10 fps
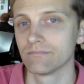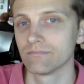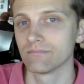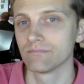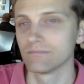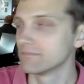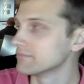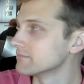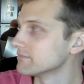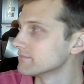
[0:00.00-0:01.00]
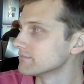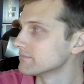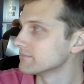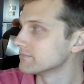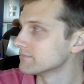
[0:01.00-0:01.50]

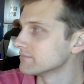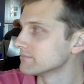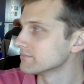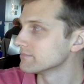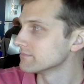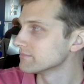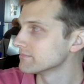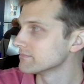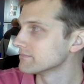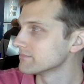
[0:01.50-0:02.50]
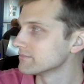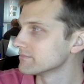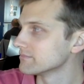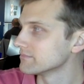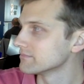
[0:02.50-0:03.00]

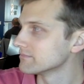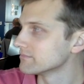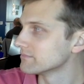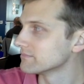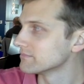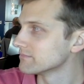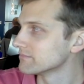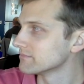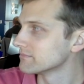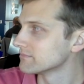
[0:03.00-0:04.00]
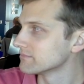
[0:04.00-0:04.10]
[no speech]